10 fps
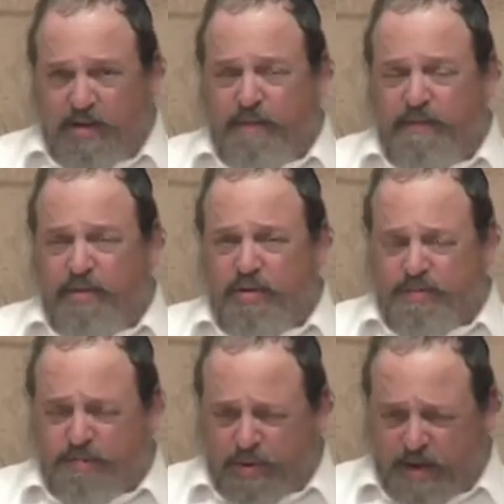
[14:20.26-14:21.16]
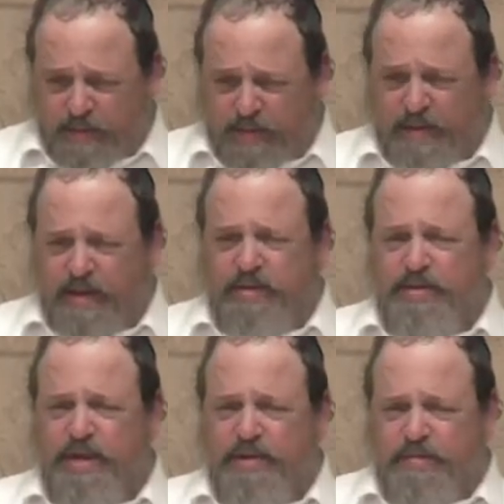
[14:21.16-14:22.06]
The first problem I
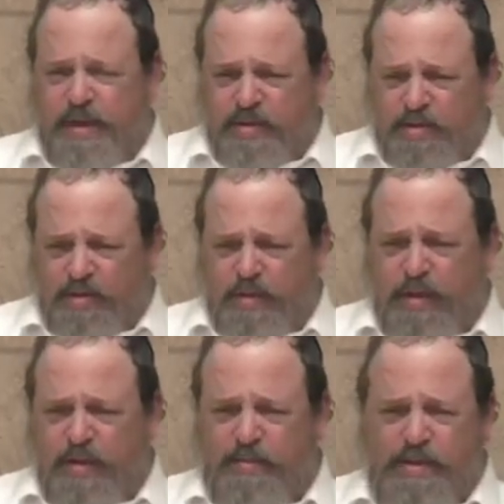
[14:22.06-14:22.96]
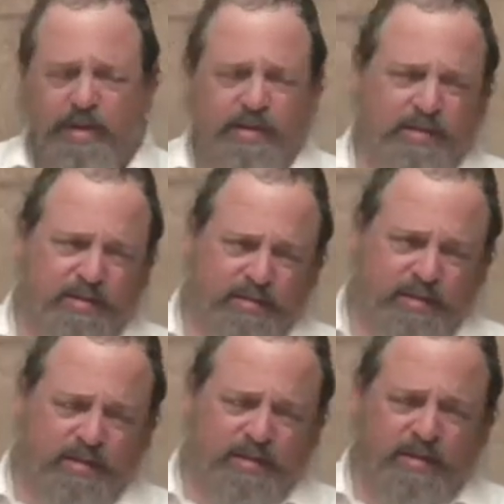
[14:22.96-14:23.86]
understand better in a way
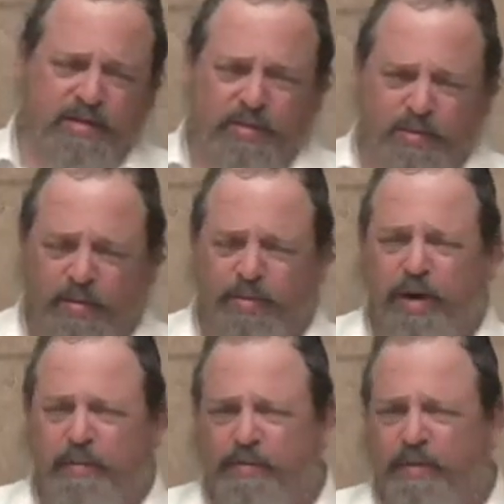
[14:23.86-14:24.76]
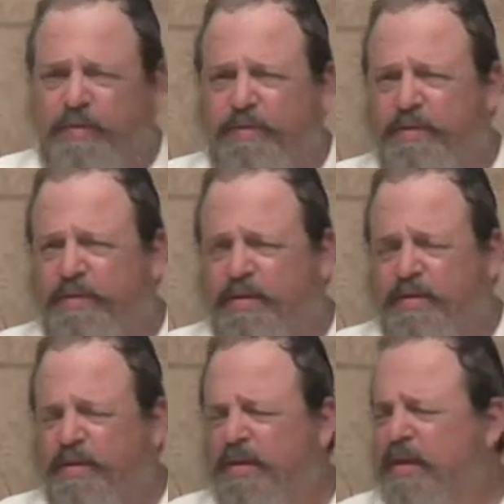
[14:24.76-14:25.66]
because there's a real problem of
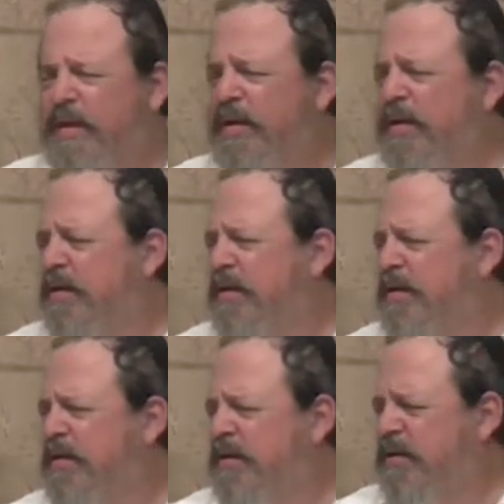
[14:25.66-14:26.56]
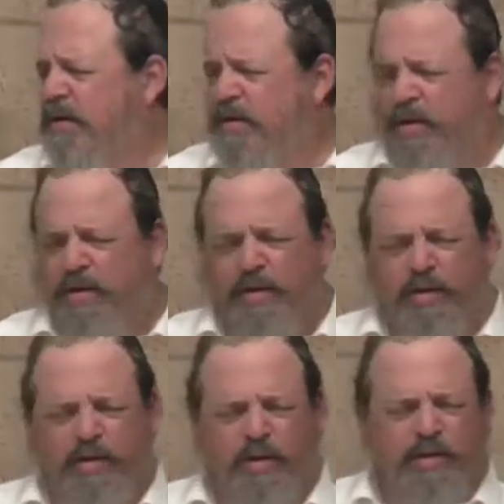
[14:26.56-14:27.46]
tircha
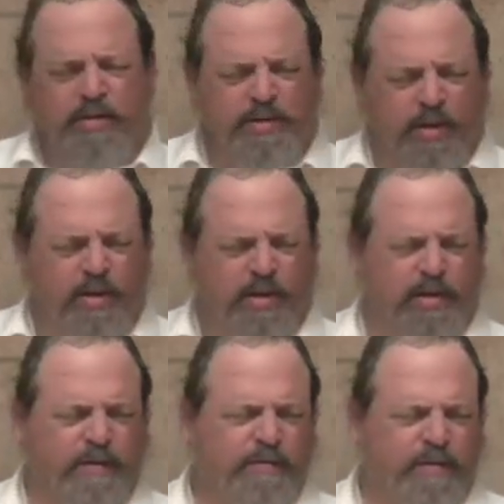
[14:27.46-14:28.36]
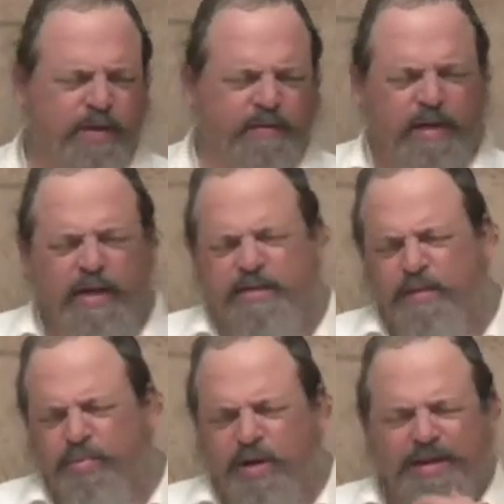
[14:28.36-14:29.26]
lo l'tzorich if it ends
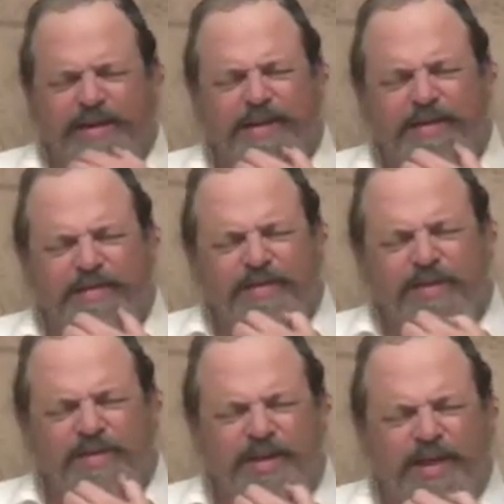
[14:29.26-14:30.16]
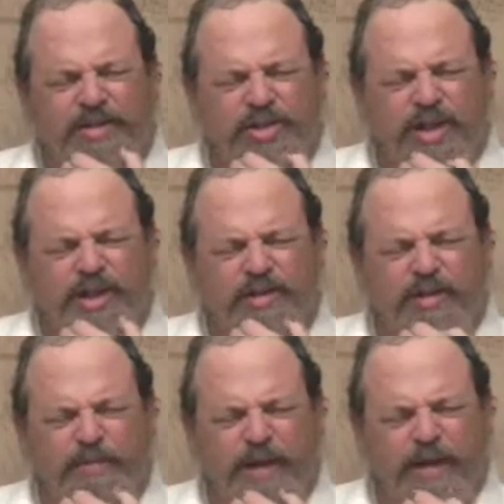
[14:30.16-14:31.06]
up breaking. Even though it's a
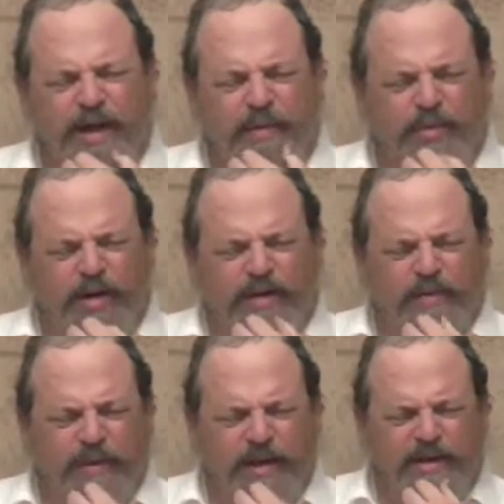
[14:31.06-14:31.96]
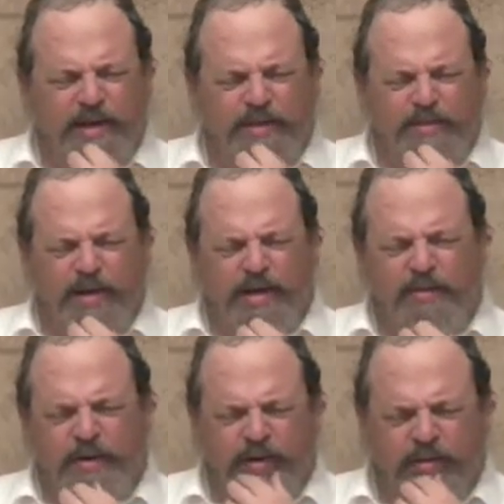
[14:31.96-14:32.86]
chashash, it may not break, it might yes break,
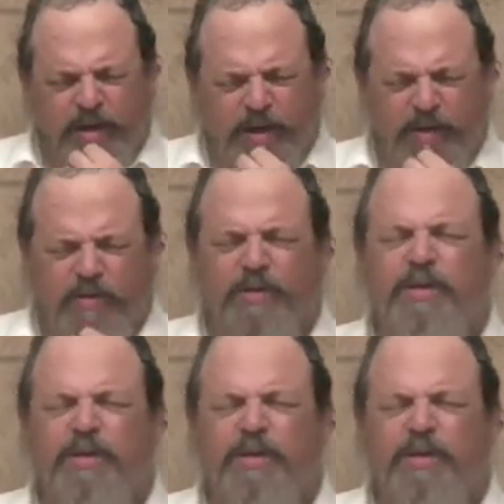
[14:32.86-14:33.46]
we don't know.